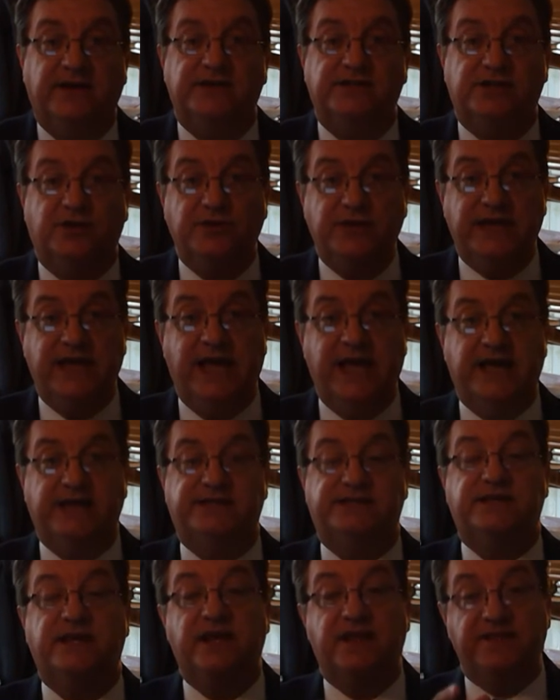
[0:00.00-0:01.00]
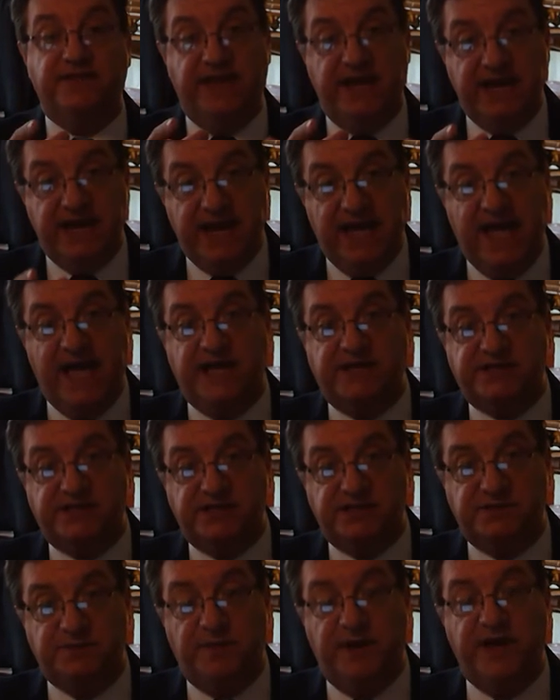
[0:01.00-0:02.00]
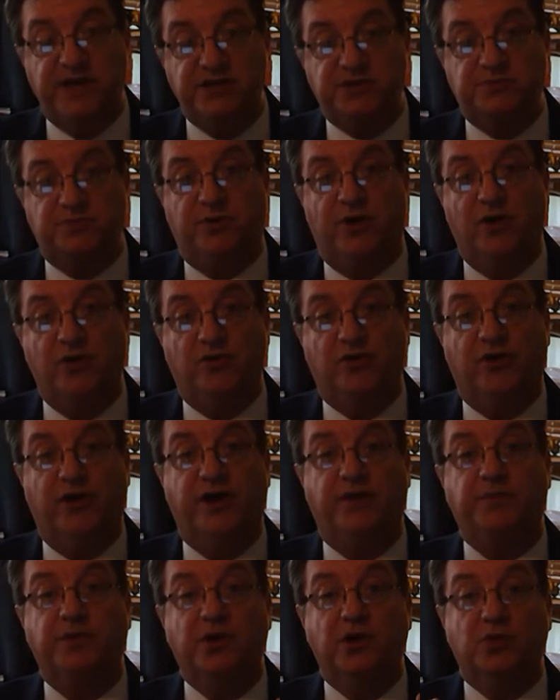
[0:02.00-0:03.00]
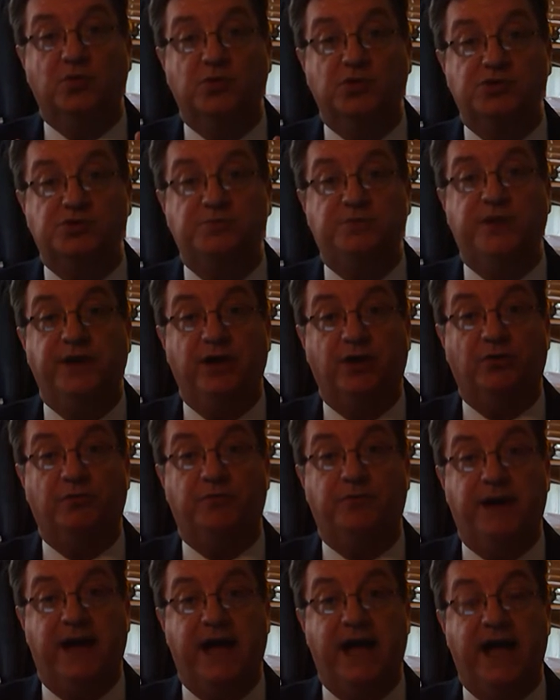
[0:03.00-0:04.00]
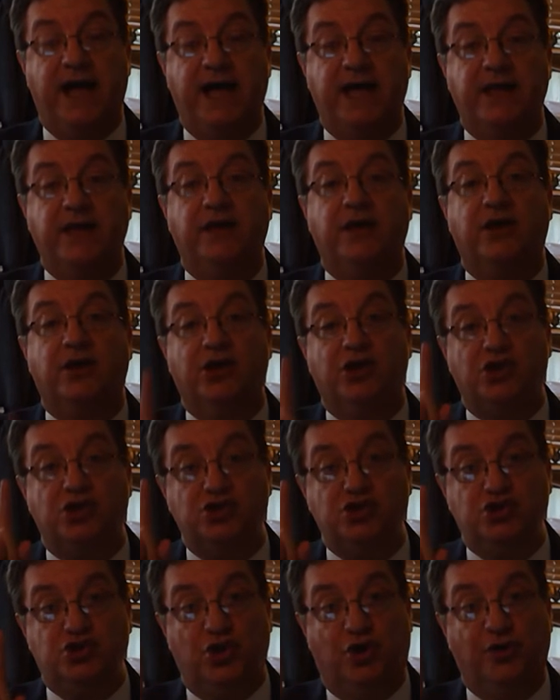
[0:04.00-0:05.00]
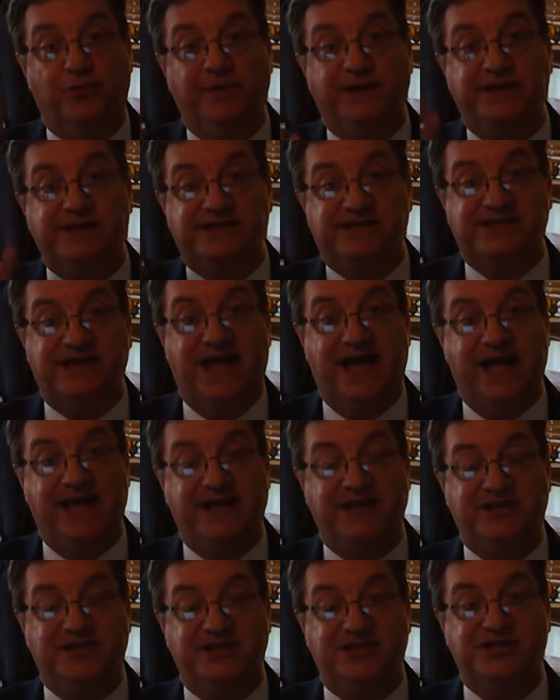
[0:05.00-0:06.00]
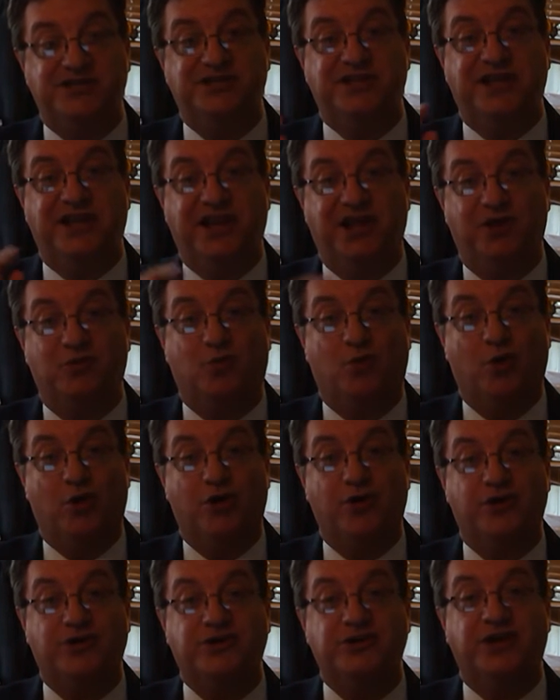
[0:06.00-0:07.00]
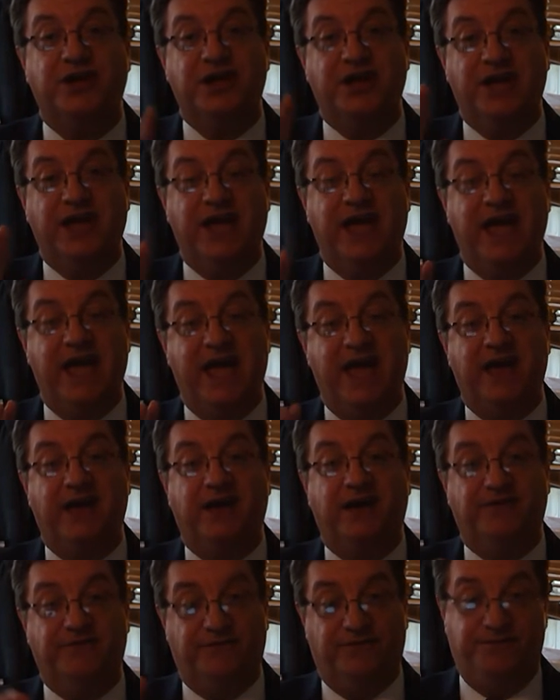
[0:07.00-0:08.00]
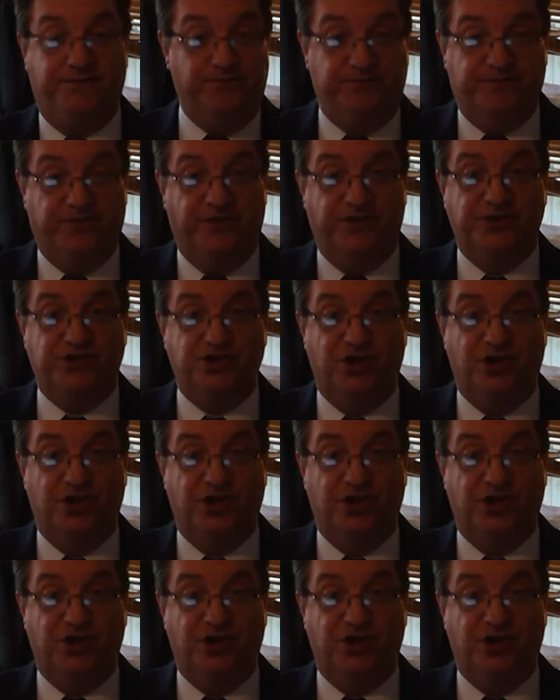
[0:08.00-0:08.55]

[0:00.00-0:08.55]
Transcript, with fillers: So, yes, the NASA space program was built by German scientists that had worked at for the